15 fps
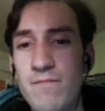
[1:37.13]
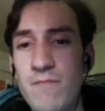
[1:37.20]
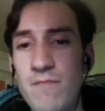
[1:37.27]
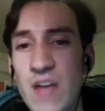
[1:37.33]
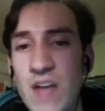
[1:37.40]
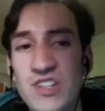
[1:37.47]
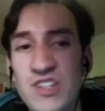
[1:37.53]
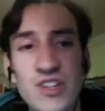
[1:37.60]

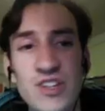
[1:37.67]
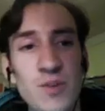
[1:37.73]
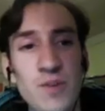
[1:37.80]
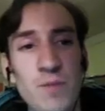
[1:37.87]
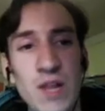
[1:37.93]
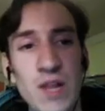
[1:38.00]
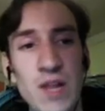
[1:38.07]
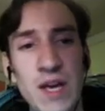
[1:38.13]
Engineered
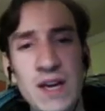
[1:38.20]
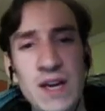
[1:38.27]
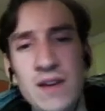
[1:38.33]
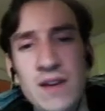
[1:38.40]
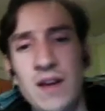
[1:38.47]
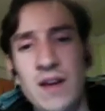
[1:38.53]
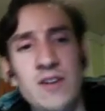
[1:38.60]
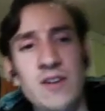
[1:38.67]
Plague
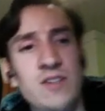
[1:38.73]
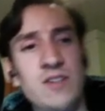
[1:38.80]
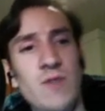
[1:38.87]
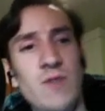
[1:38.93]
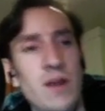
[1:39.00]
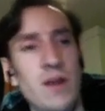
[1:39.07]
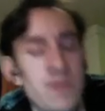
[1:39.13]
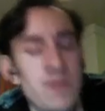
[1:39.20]
I used to run.